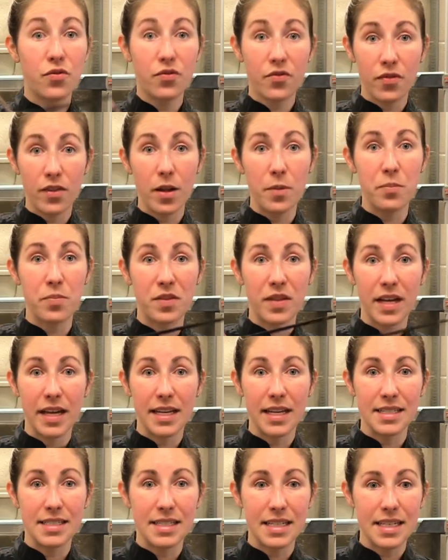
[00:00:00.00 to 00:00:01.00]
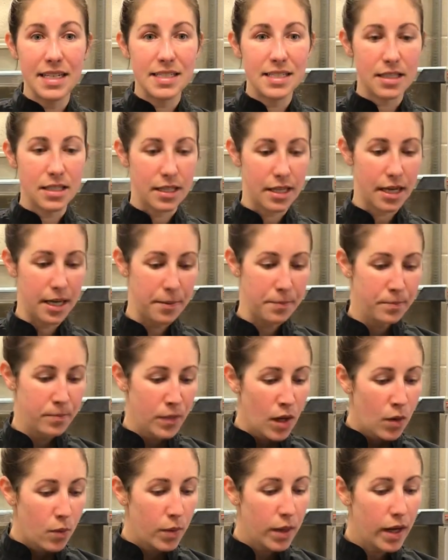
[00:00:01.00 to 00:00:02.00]
flip things easily.
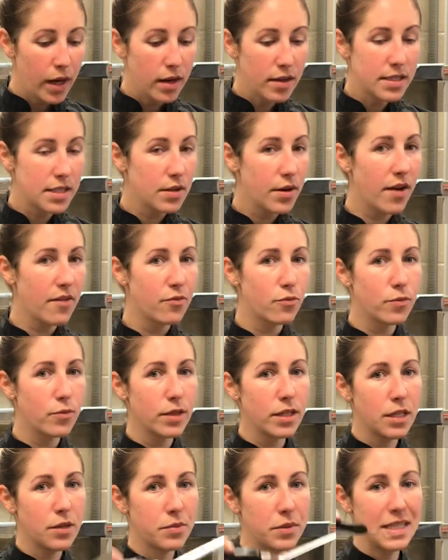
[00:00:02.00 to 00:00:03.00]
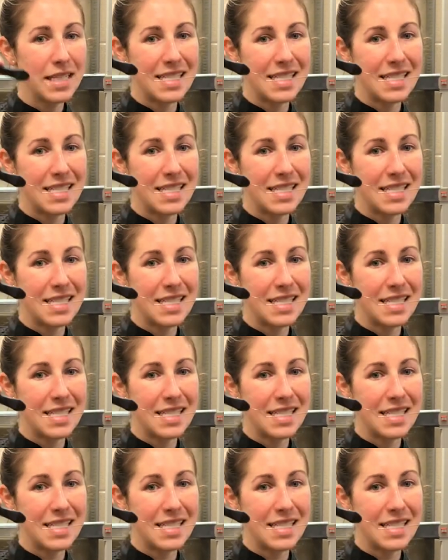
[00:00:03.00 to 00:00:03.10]
We also have really, really